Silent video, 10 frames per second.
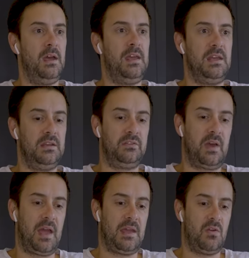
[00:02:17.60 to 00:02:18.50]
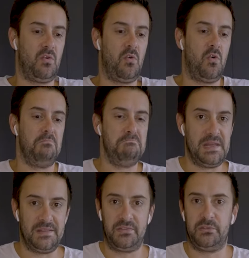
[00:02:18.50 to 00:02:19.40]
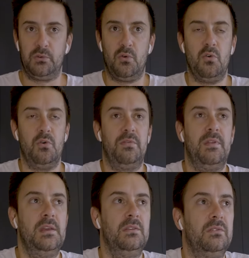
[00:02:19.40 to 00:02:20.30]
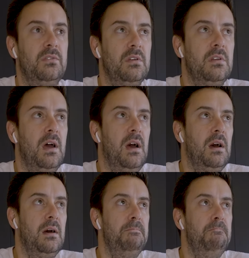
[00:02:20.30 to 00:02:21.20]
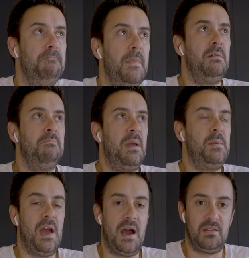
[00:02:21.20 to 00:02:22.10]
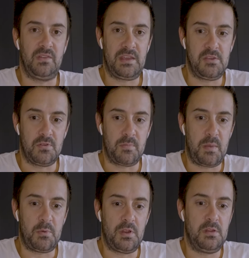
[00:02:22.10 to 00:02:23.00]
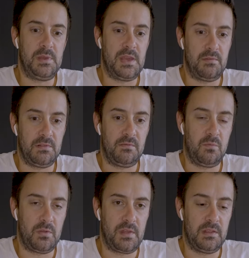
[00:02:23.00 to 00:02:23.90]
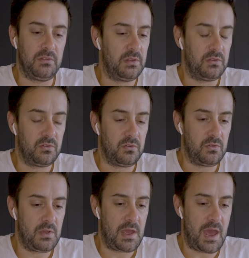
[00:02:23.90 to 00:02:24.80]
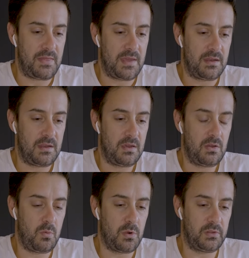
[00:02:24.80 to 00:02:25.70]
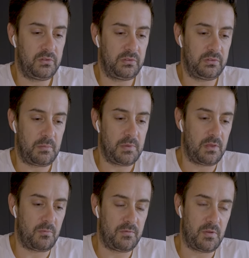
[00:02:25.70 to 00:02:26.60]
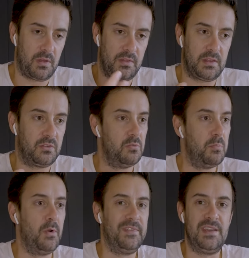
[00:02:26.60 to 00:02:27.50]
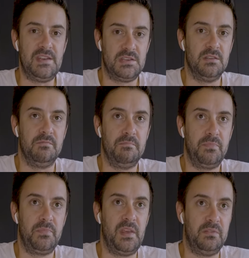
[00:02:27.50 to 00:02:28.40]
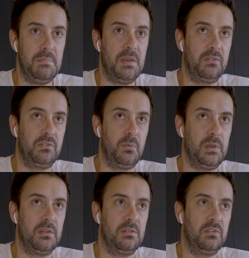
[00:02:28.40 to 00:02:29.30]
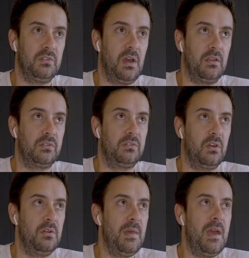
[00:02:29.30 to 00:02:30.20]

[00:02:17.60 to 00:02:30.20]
hearsay or myths or things that maybe aren't as accurate, that people need to be careful of what they're listening to? And then what are some of them? We've got, I think, 2 points each of these myths that we can discuss. So